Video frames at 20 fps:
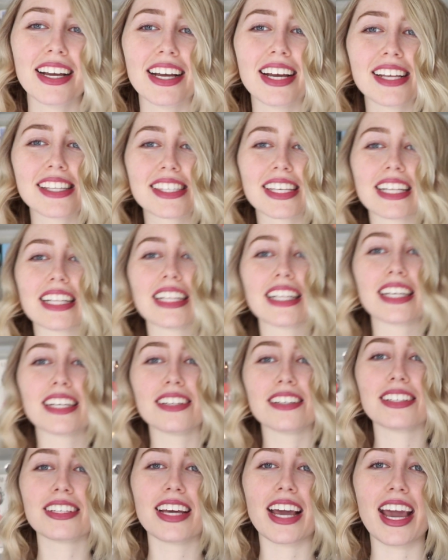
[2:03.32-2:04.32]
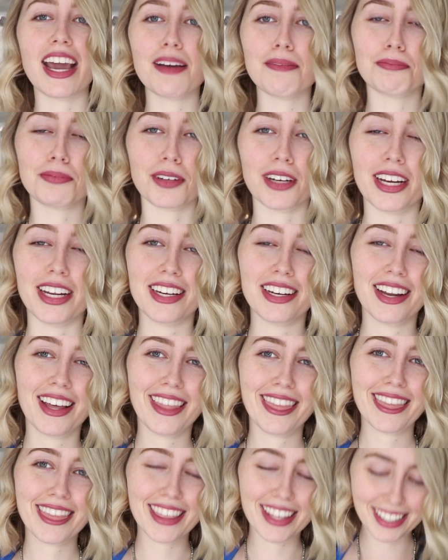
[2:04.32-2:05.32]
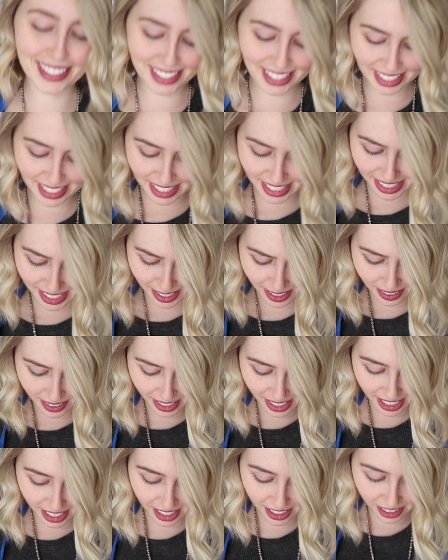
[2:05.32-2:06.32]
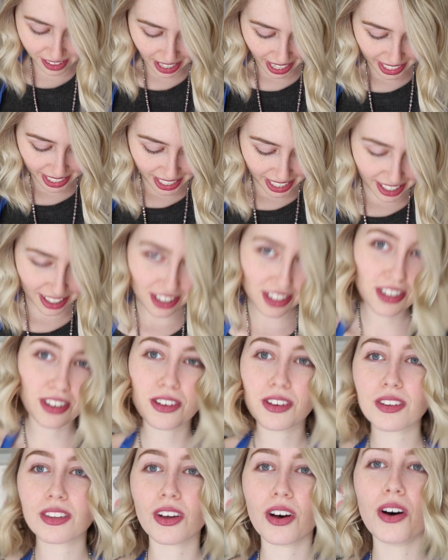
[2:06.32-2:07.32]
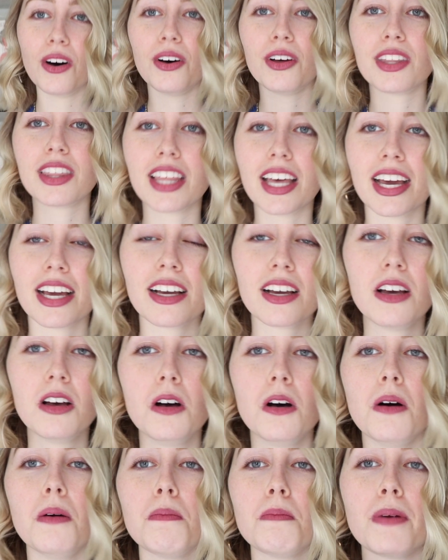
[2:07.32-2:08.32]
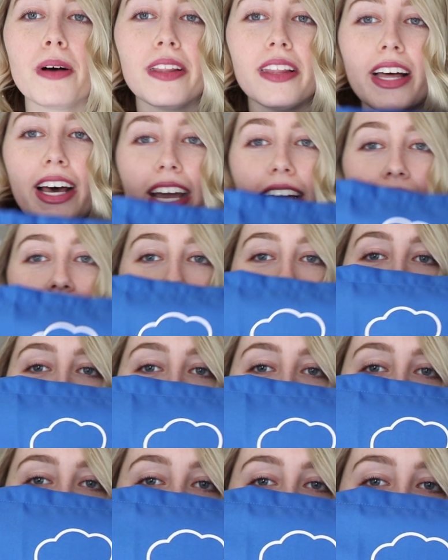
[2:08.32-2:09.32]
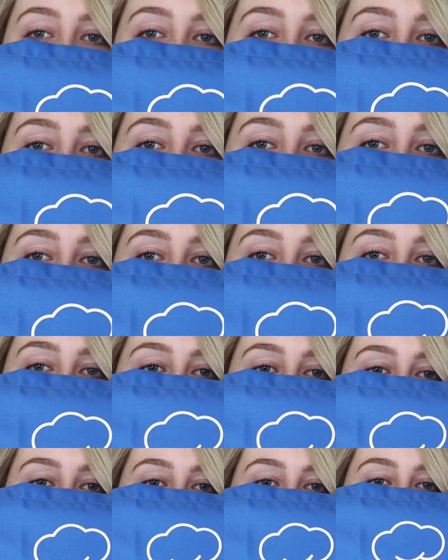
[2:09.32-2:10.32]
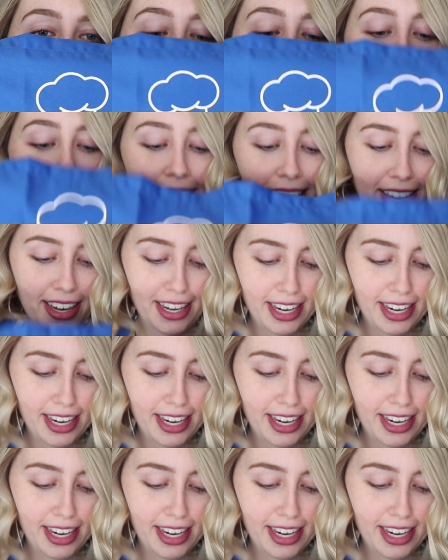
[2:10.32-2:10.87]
It's a little apron. This is so cute. I can't show you the whole thing, but like it has a little owl on it and